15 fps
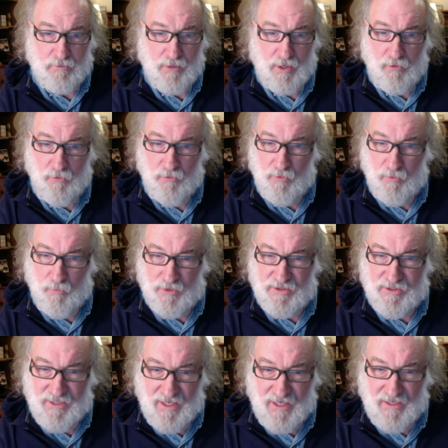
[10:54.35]
Oh,
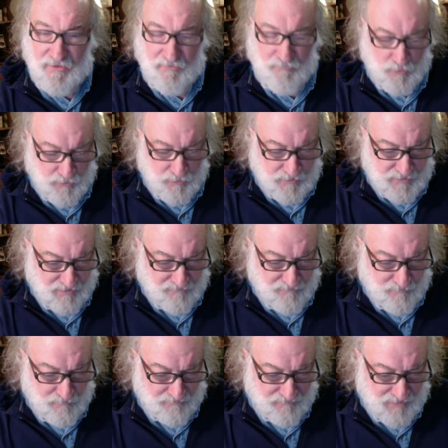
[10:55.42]
once again, you put yourself
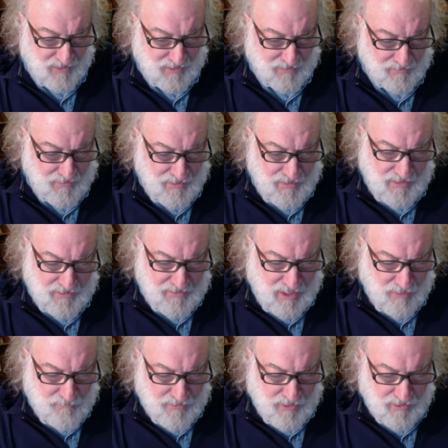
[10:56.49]
above God. And
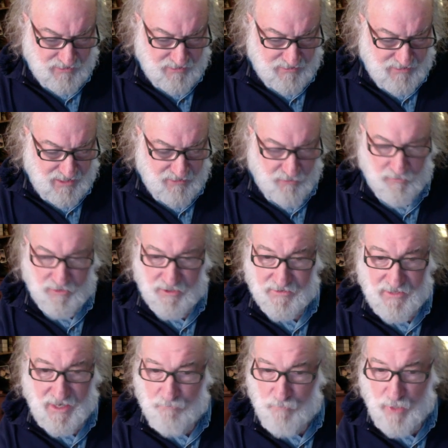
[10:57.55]
now because his anger does
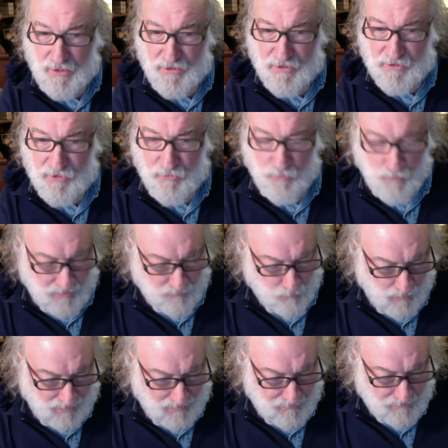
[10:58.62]
not punish you right
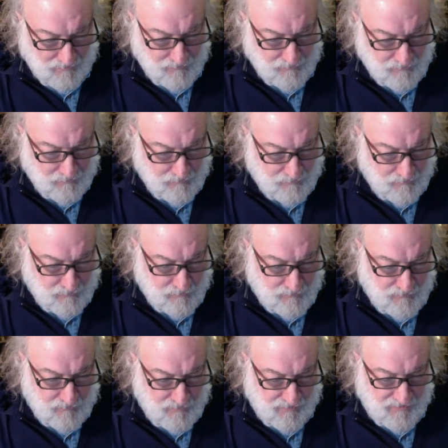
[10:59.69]
away,
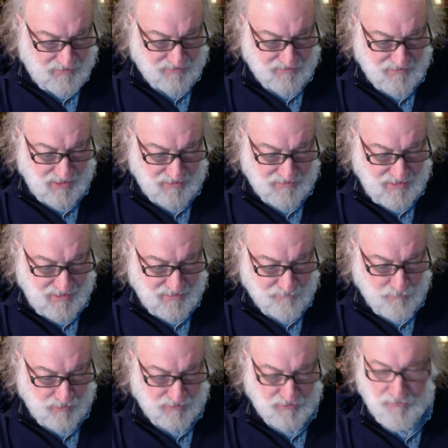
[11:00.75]
and he does not take
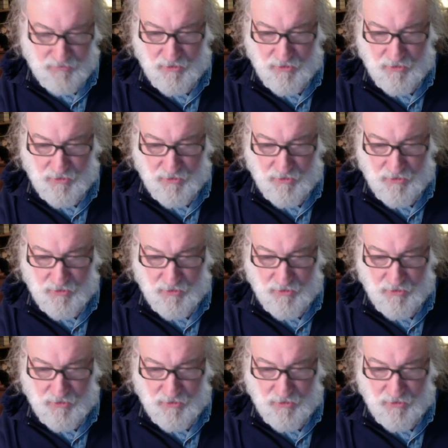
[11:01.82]
much